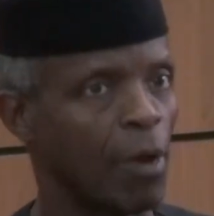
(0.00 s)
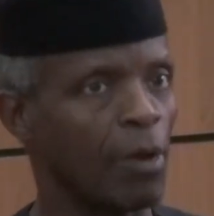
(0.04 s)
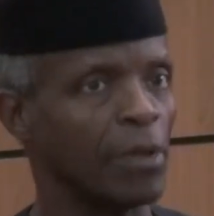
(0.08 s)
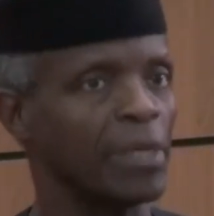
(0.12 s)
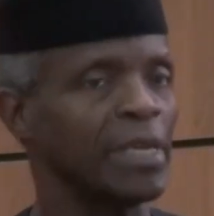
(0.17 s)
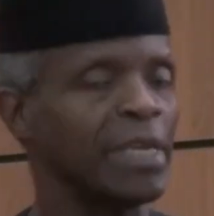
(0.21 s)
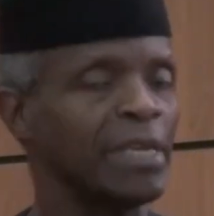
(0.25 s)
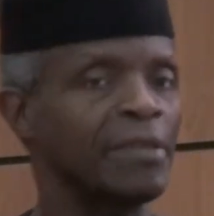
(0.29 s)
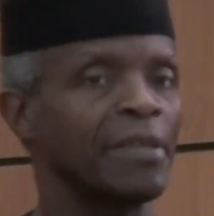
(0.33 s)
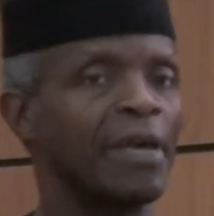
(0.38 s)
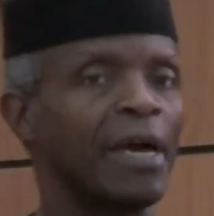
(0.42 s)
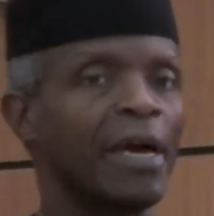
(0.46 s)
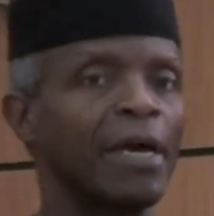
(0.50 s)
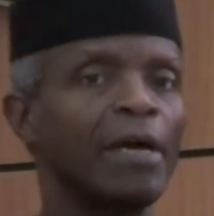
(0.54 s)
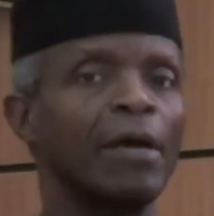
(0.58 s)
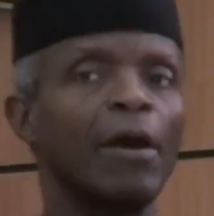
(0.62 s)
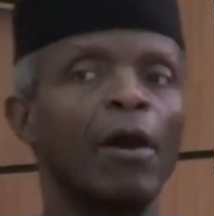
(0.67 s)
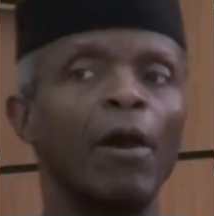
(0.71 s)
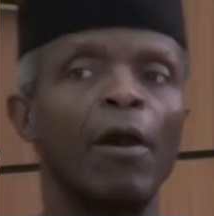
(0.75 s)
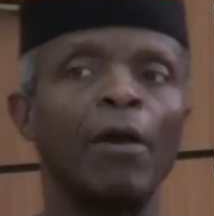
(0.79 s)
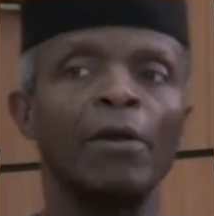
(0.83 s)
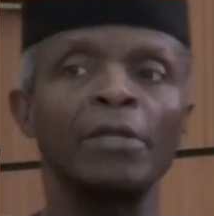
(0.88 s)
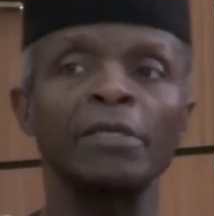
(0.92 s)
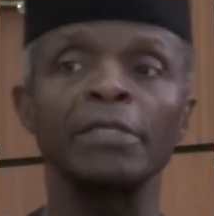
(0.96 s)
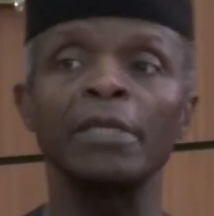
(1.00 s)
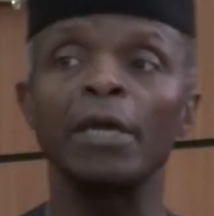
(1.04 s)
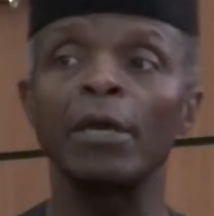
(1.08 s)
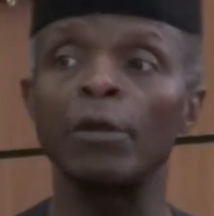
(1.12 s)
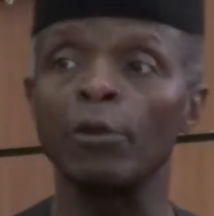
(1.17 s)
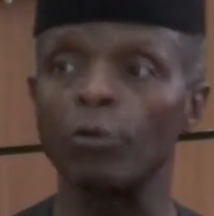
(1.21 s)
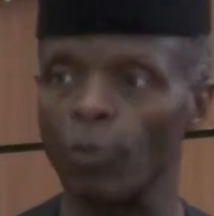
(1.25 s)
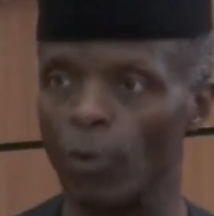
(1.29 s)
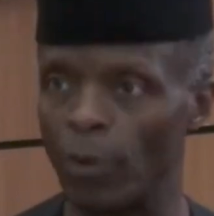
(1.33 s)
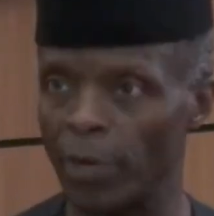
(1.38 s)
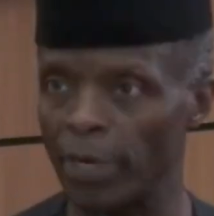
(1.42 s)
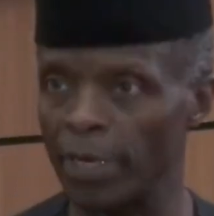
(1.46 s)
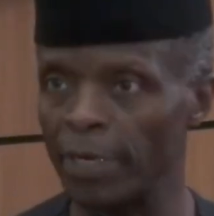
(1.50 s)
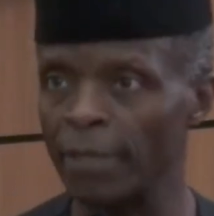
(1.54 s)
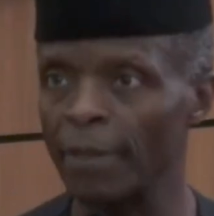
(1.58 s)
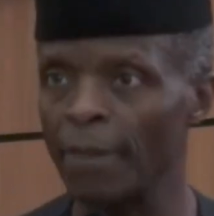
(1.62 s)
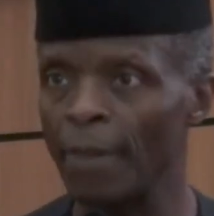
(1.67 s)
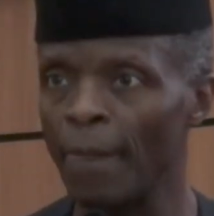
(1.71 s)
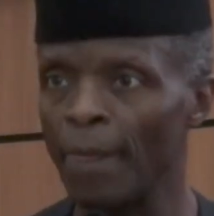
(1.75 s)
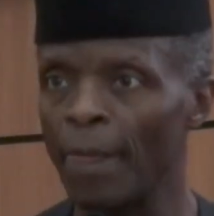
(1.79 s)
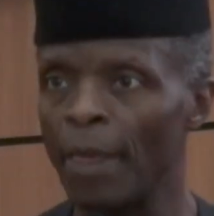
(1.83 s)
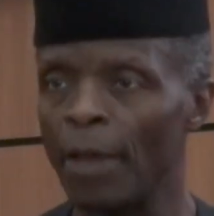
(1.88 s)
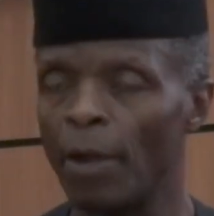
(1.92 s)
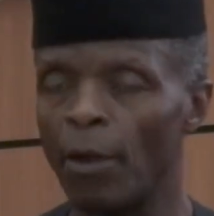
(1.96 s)
either undergrowing
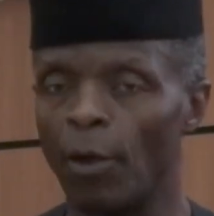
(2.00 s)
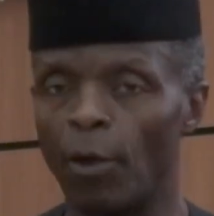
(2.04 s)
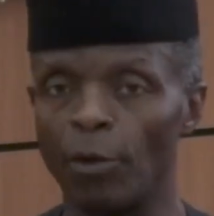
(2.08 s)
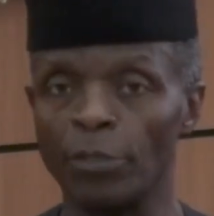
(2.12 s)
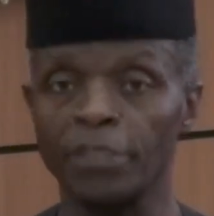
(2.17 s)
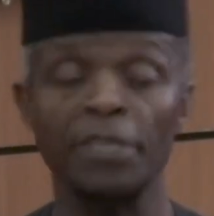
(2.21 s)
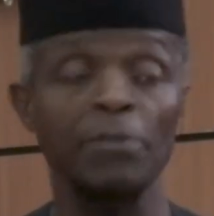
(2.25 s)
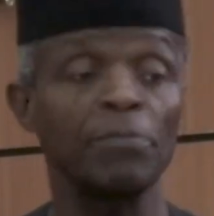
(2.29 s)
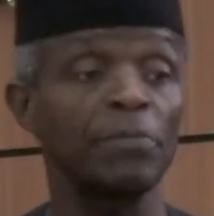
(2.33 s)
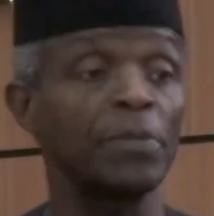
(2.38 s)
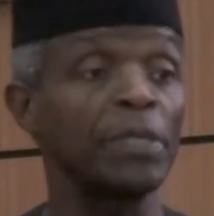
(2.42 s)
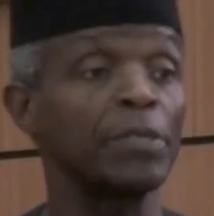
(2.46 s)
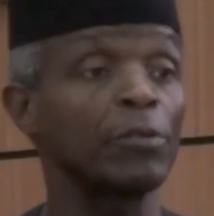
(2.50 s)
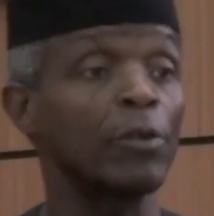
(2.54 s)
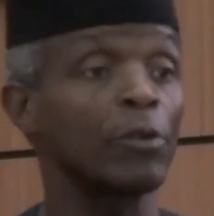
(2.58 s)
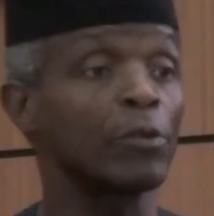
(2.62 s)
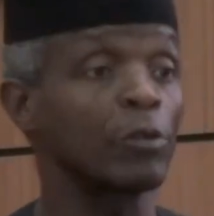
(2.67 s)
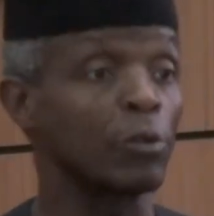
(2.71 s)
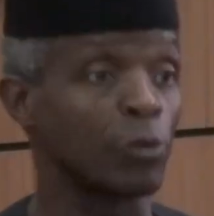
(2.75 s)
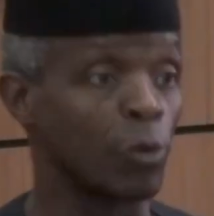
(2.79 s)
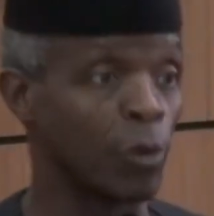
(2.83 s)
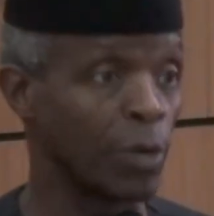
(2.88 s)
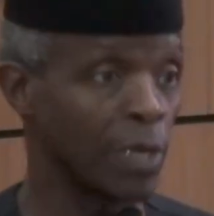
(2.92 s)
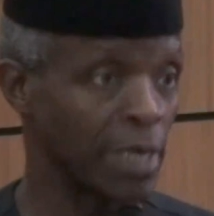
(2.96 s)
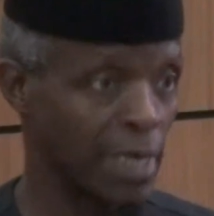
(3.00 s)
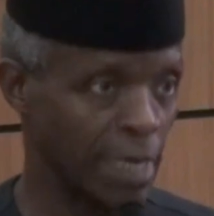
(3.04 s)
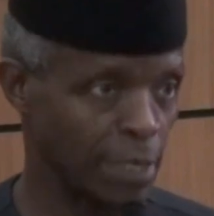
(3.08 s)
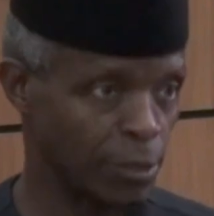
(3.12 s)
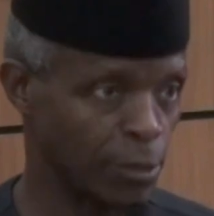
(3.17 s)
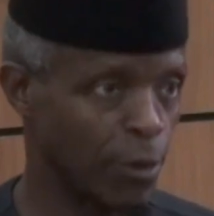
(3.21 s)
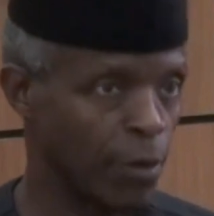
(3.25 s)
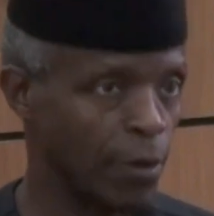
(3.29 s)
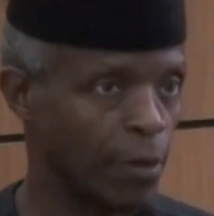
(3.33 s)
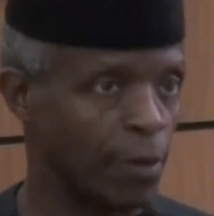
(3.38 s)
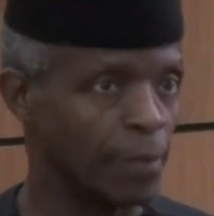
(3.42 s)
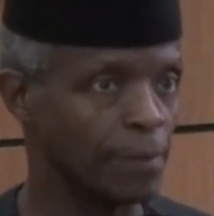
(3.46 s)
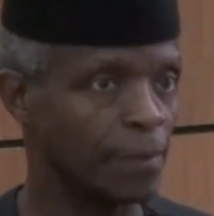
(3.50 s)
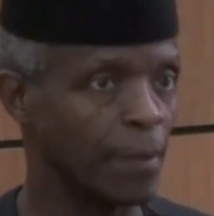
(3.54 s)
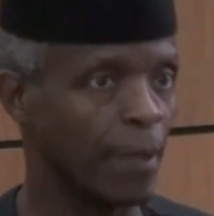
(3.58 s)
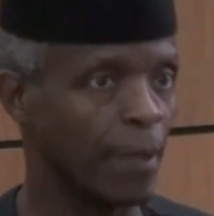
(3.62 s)
or simply not growing at all